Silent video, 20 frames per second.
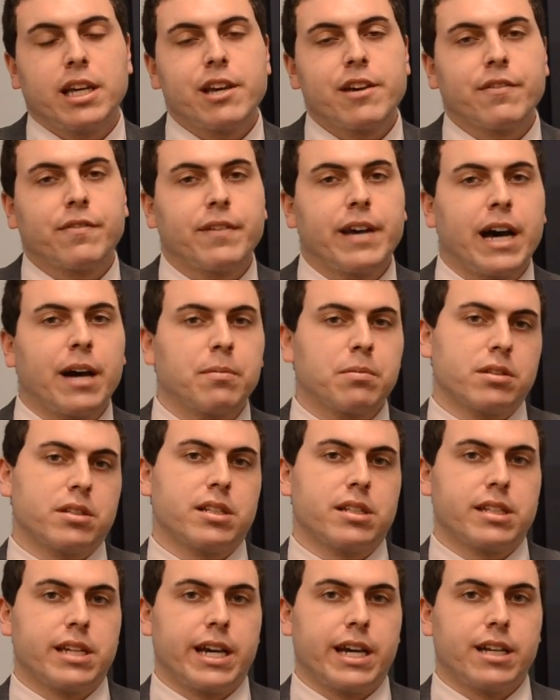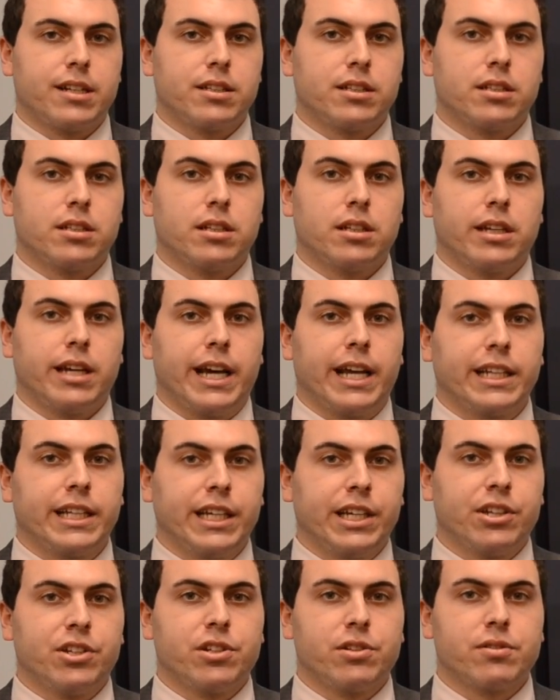if Albertsons has
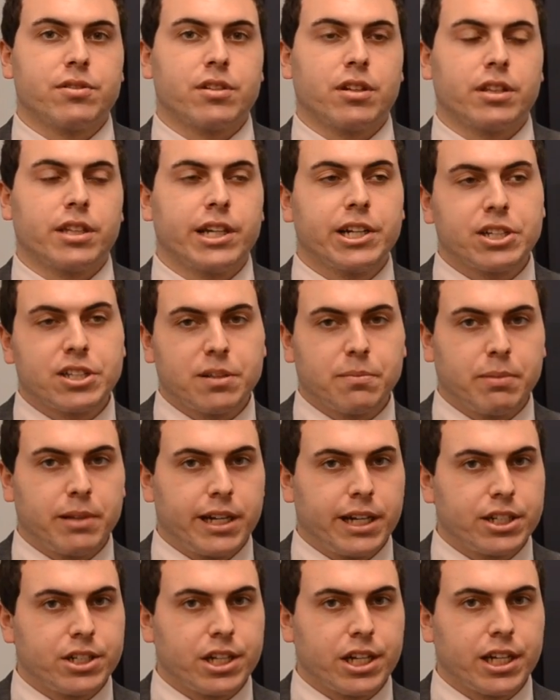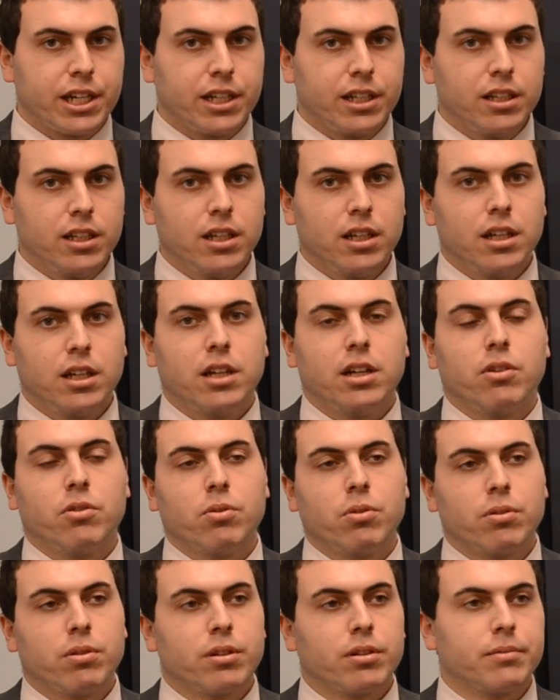any issues on their supply chain
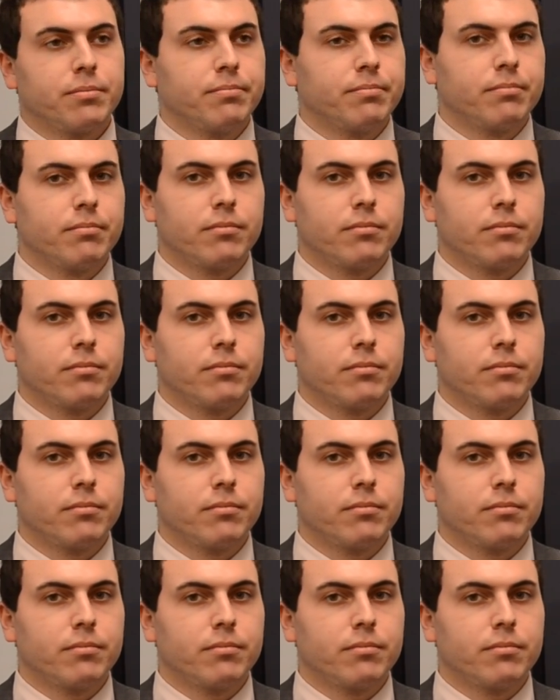or